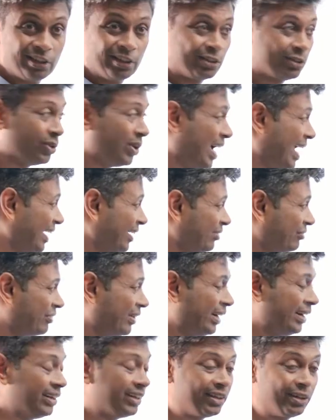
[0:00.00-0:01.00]
So at
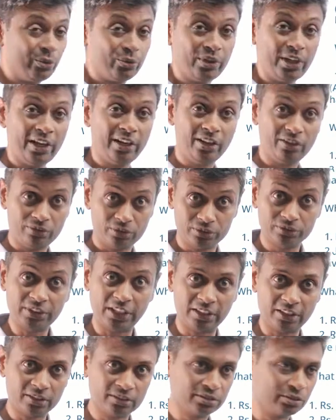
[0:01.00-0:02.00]
500, you say enough of
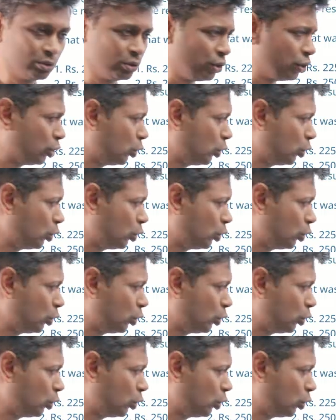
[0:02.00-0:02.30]
that. So your